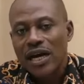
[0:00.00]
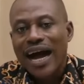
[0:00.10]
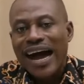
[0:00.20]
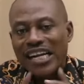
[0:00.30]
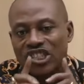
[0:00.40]

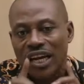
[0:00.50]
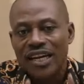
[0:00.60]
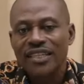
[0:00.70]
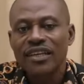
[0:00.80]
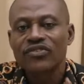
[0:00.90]
Our
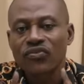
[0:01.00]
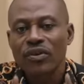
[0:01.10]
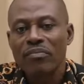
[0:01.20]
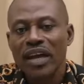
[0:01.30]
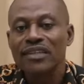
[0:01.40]
challenges to
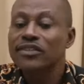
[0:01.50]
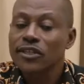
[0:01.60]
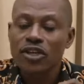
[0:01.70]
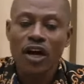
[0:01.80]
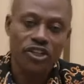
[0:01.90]
remain
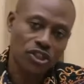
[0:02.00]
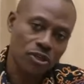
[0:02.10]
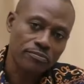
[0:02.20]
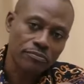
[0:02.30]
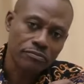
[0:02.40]

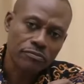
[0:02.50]
seduction.